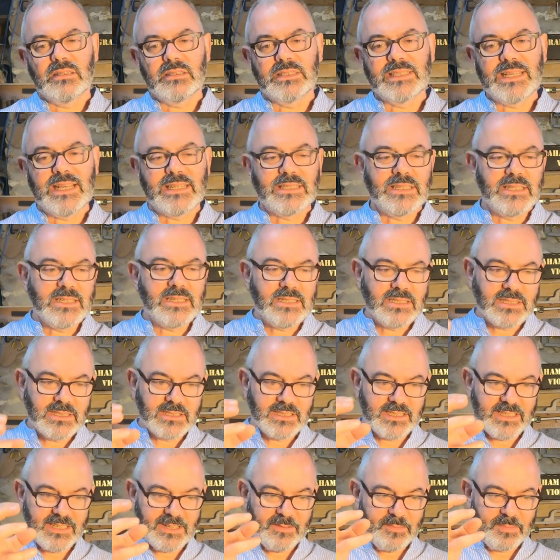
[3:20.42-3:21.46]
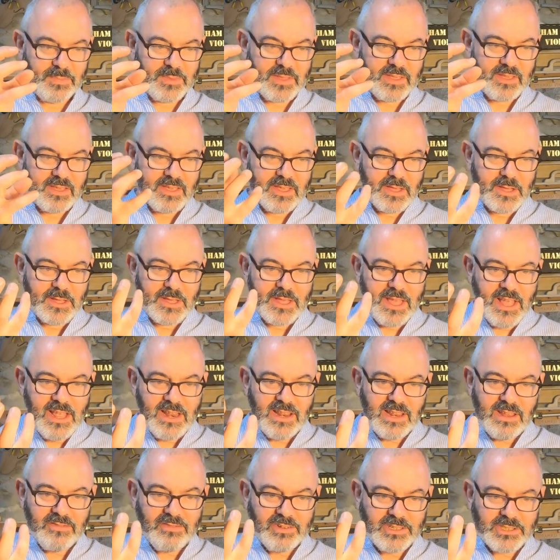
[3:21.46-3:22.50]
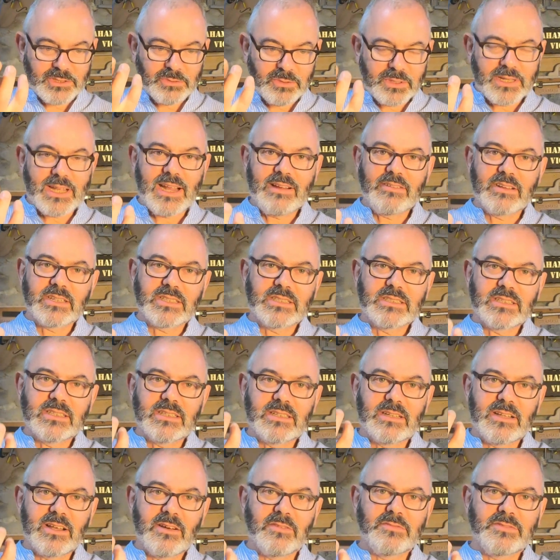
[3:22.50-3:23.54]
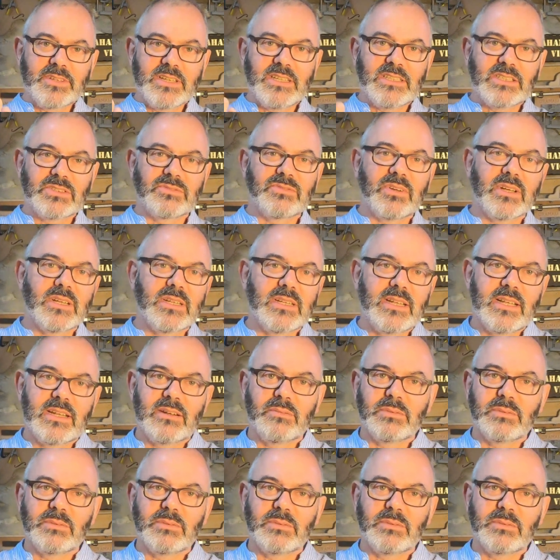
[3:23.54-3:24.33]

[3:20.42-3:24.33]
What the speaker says: get into the individual character of each violin,